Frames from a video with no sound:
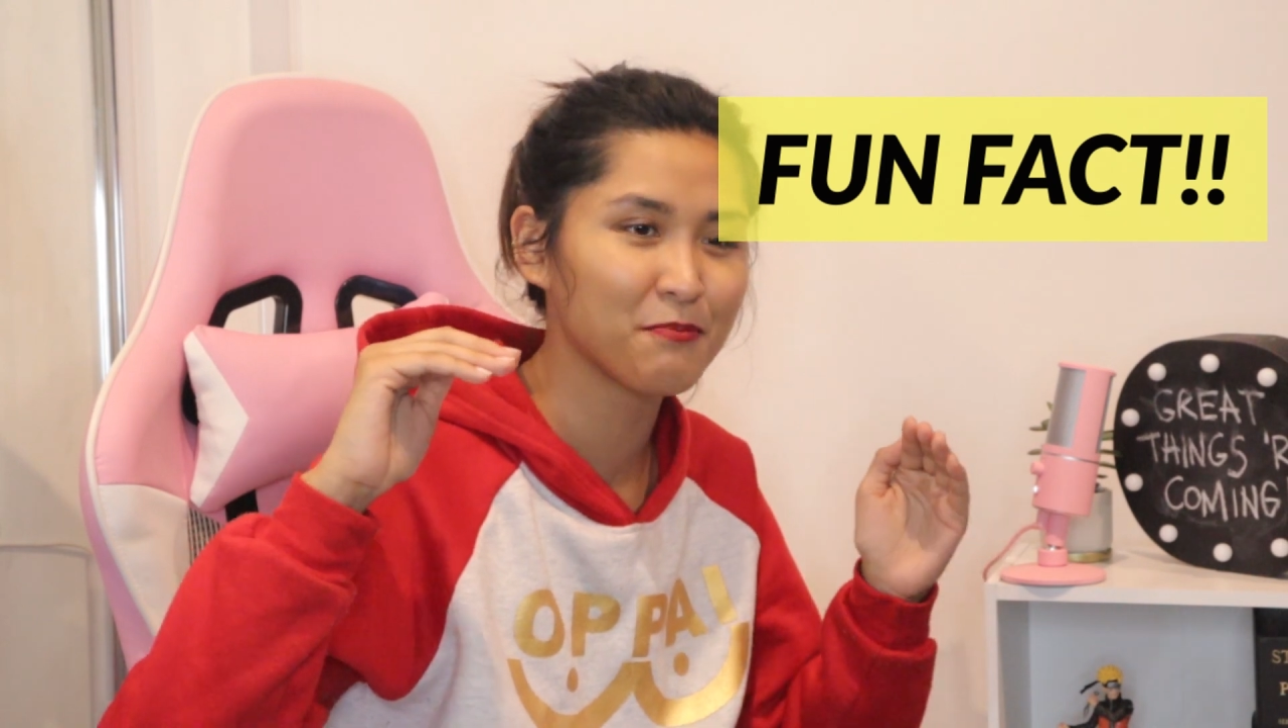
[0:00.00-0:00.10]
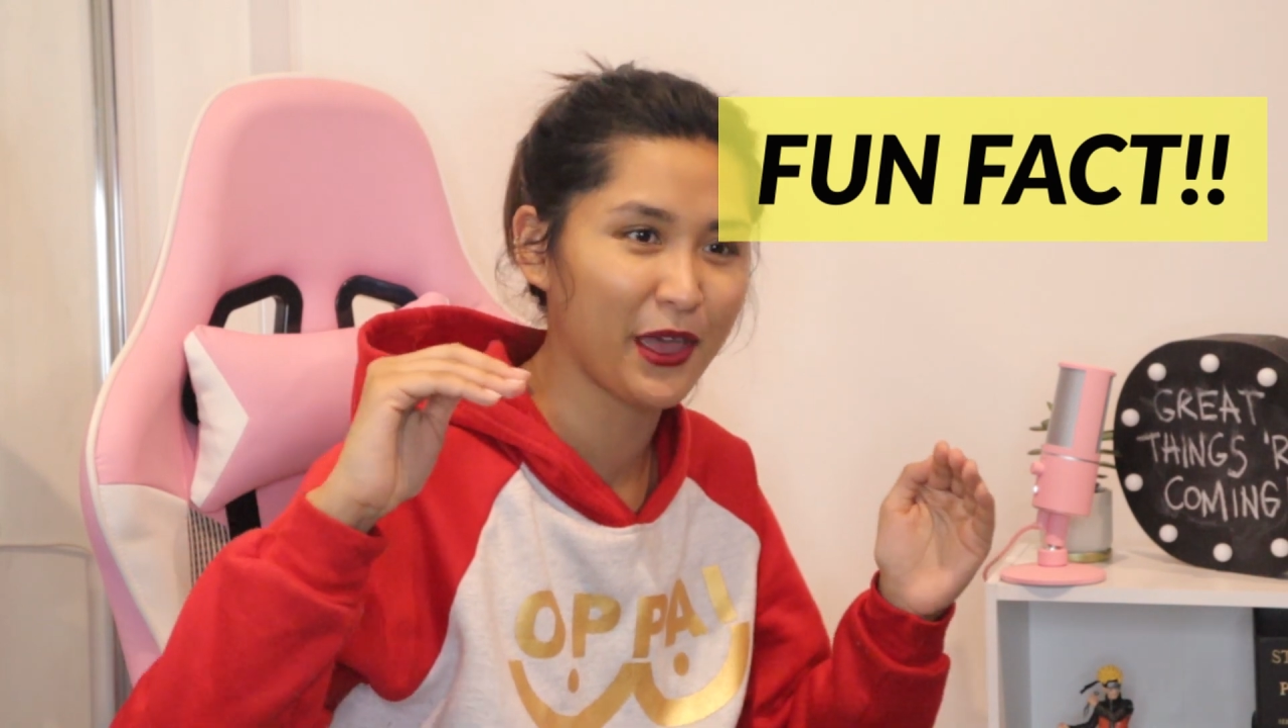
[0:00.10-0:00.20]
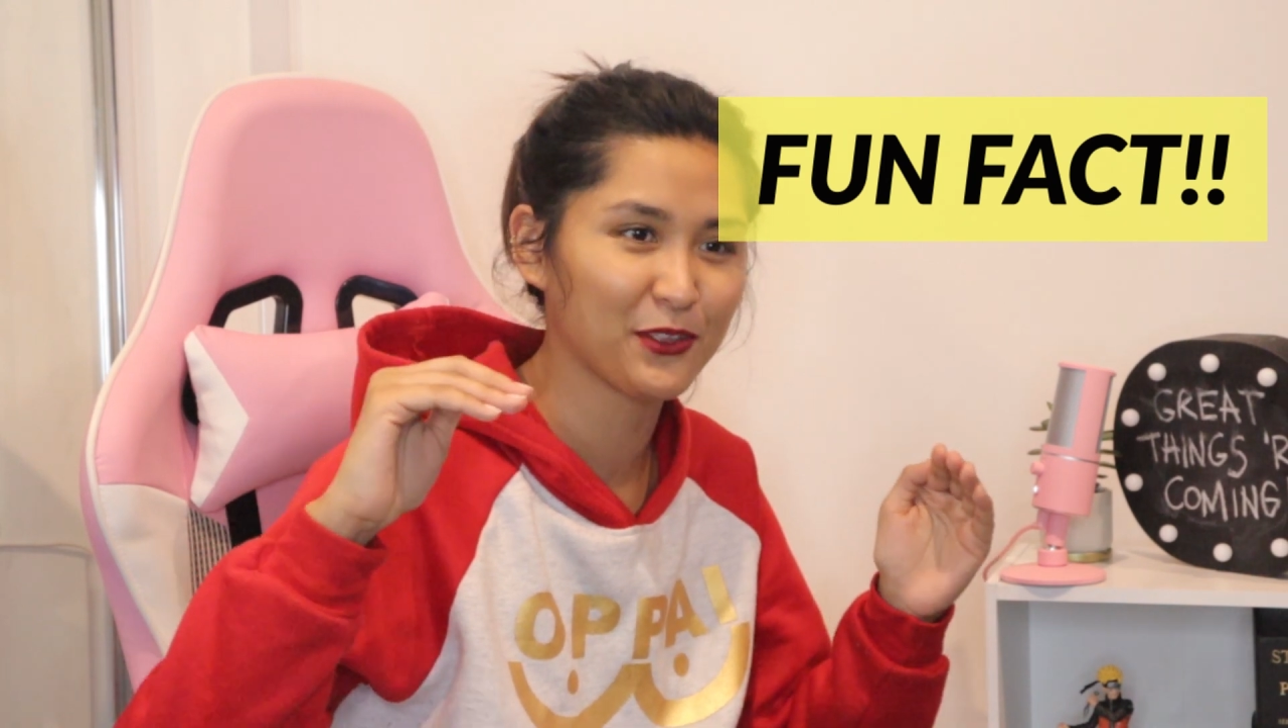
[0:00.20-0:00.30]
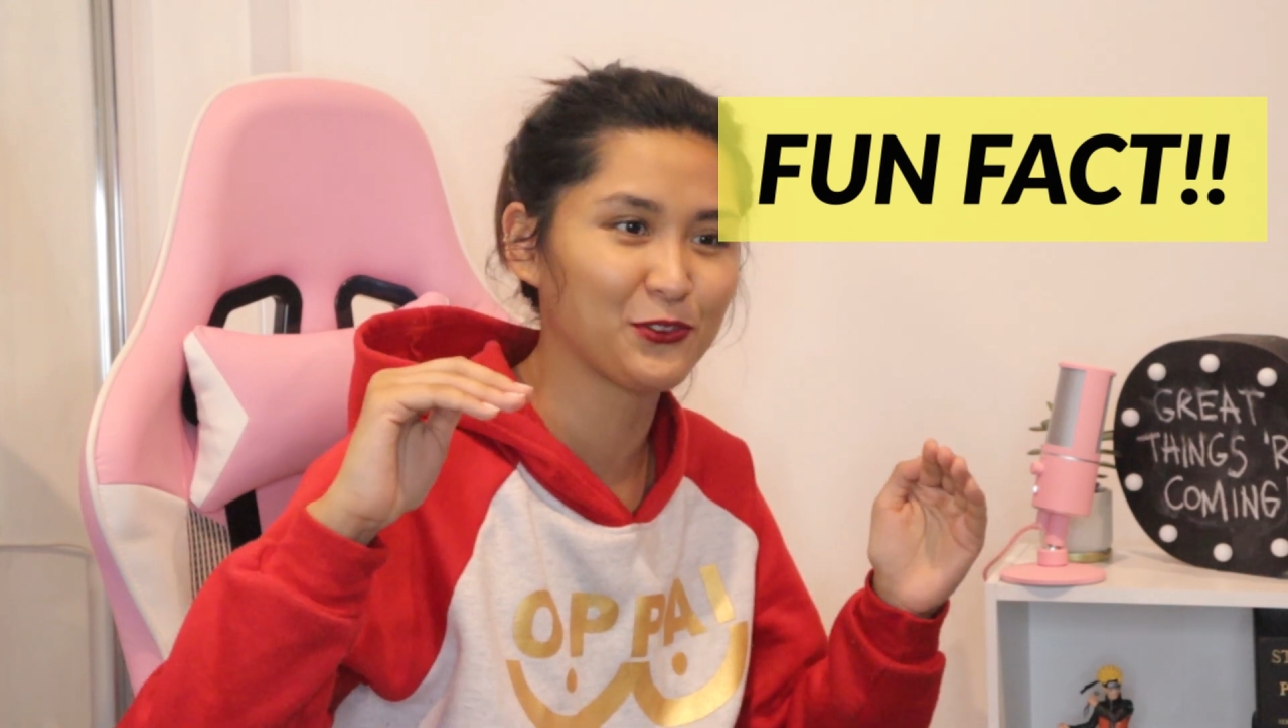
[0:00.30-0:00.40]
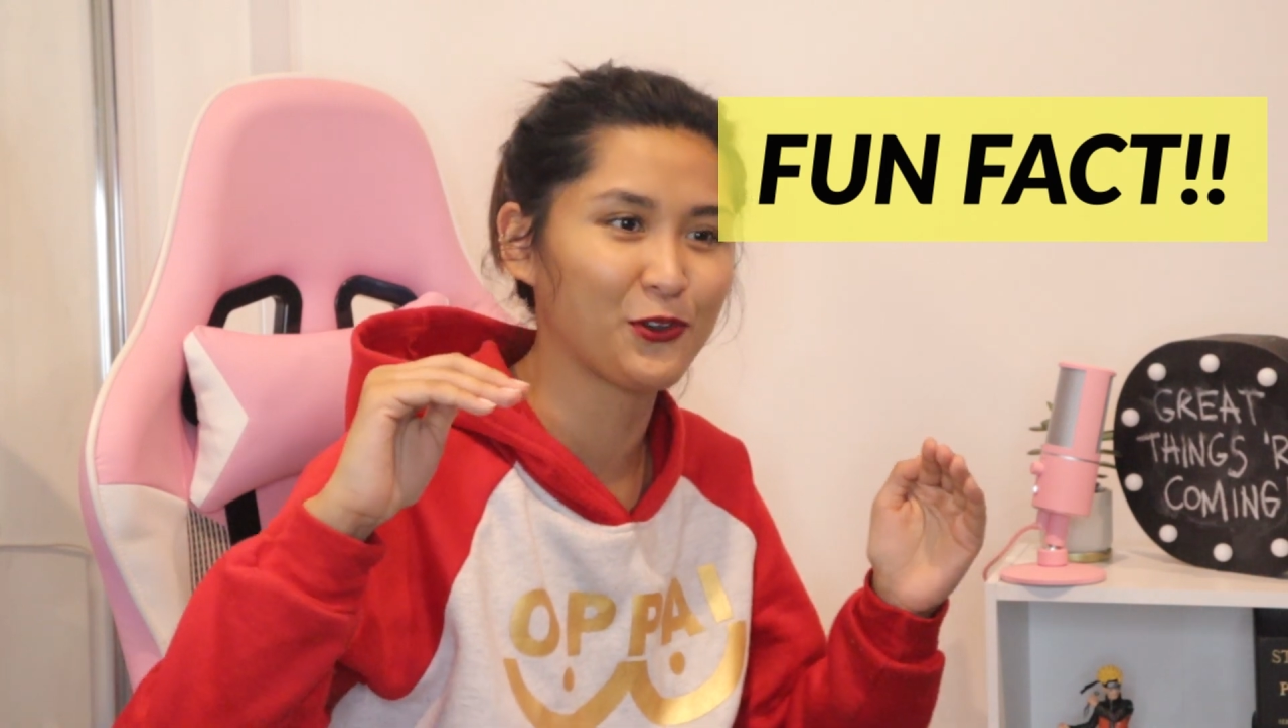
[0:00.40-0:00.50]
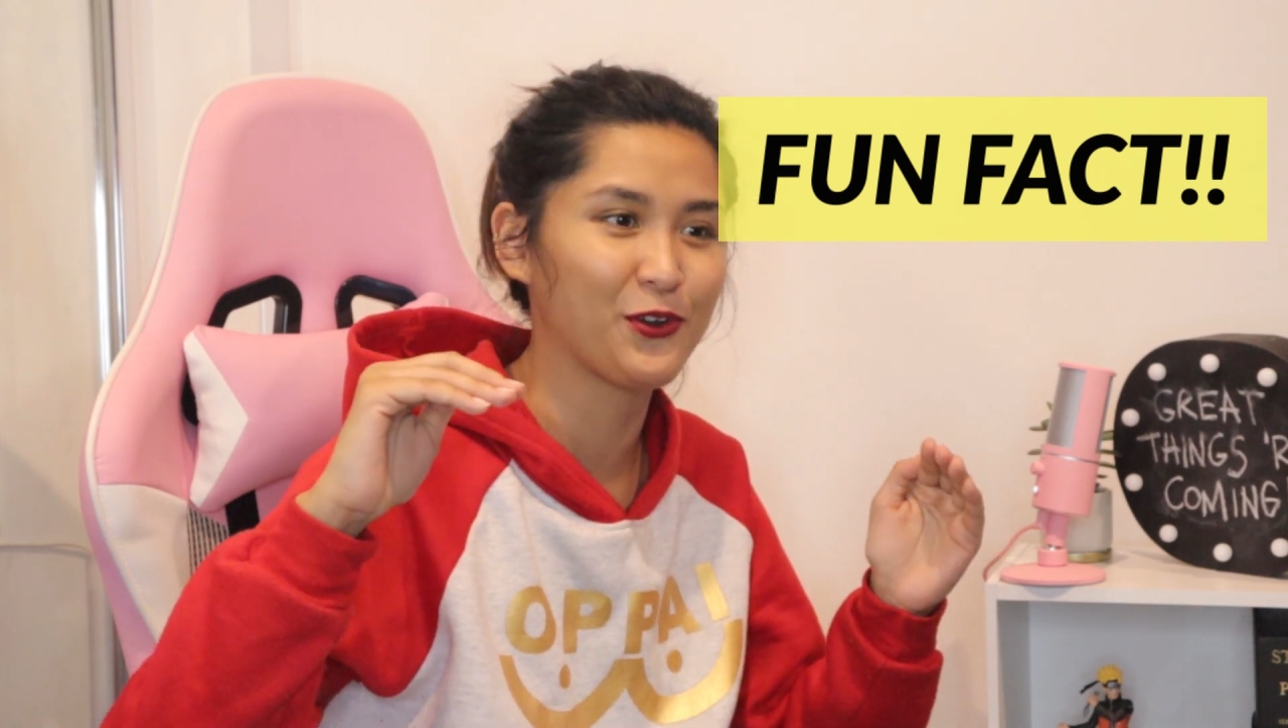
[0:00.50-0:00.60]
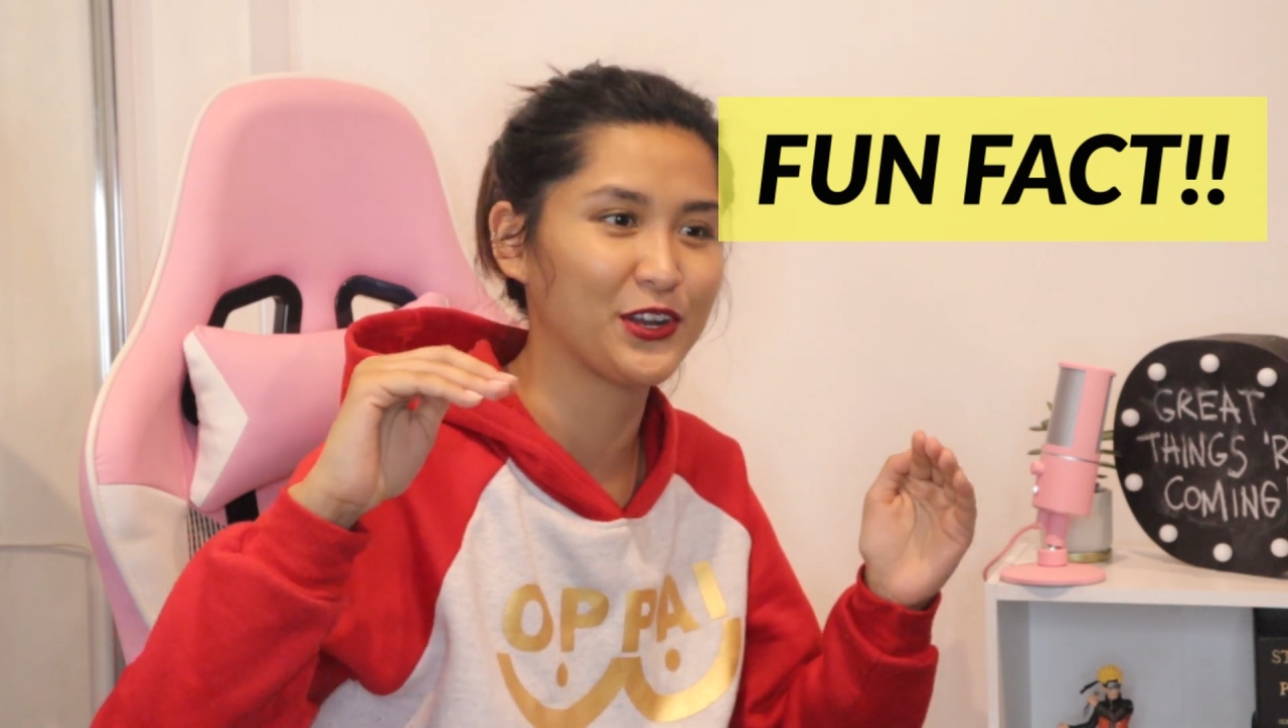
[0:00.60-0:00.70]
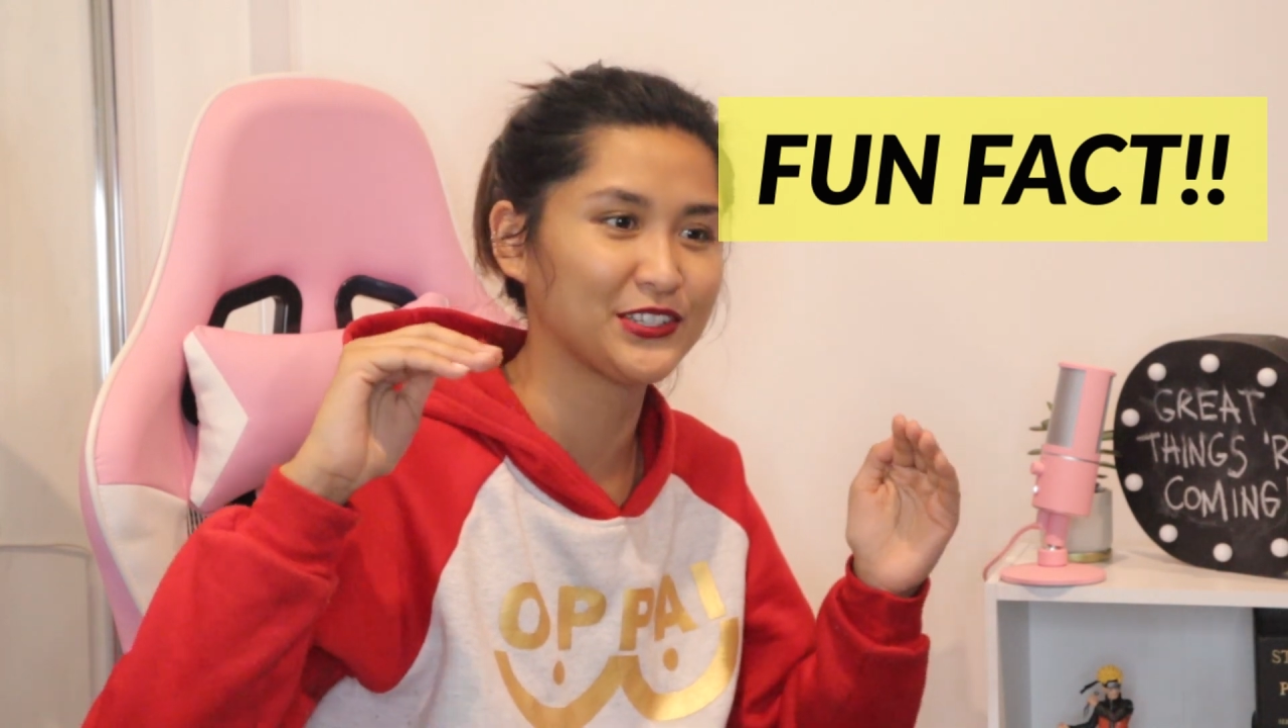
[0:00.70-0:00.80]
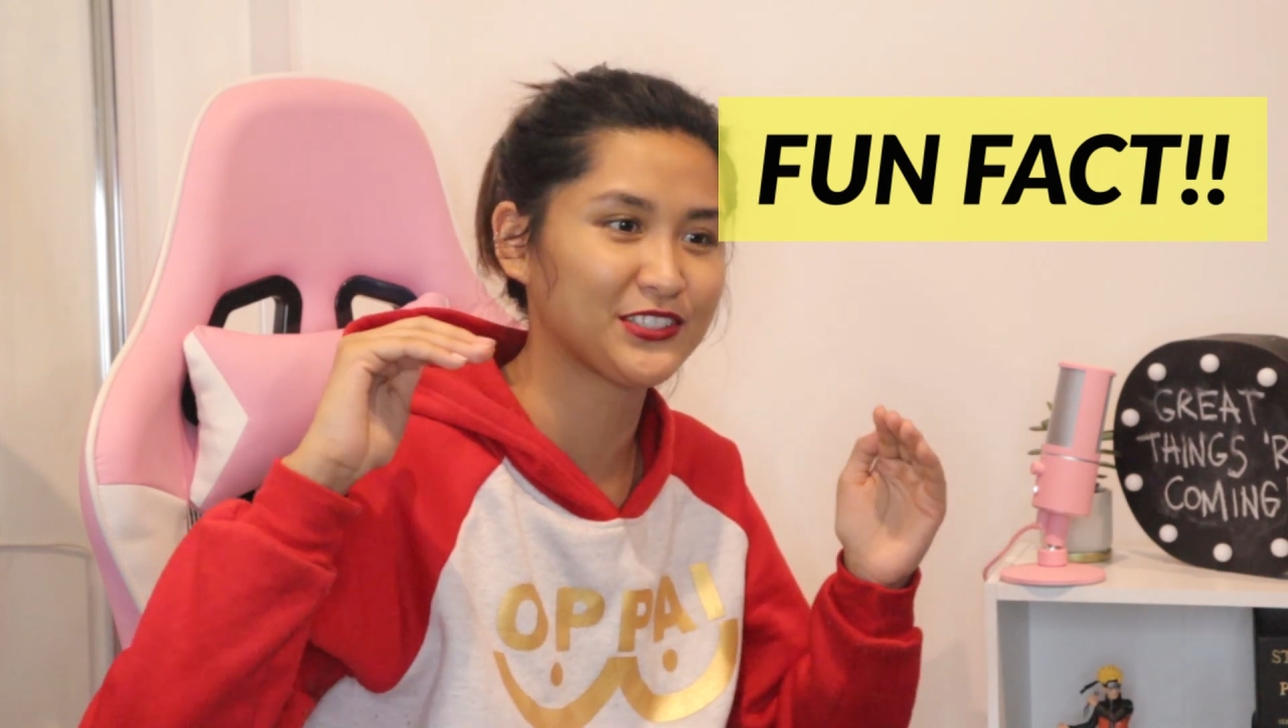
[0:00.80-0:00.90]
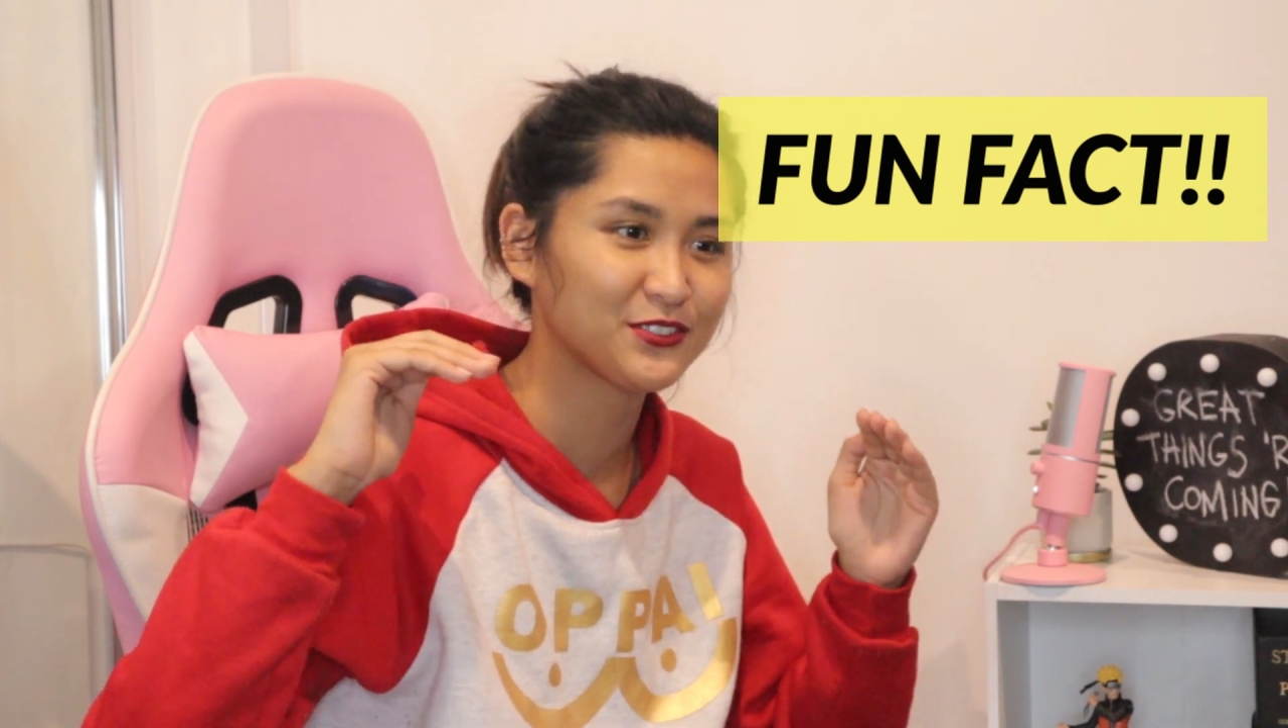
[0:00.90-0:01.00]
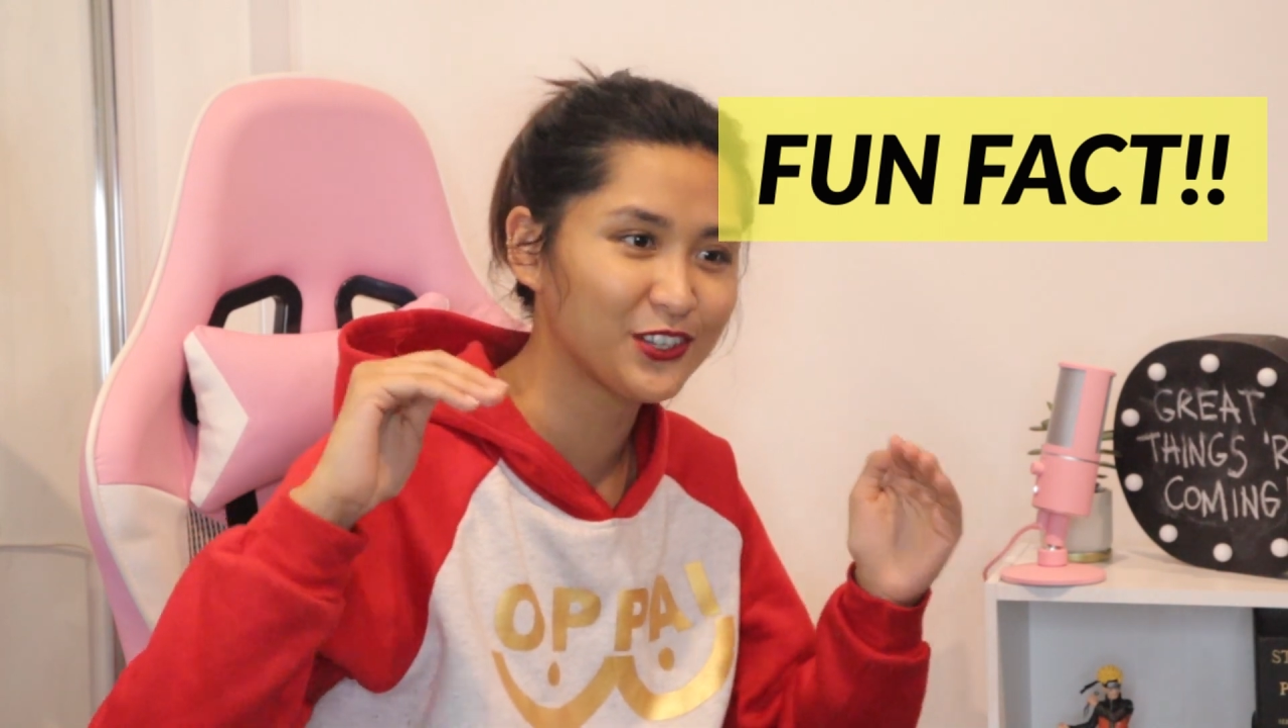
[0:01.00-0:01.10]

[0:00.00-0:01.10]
mentors,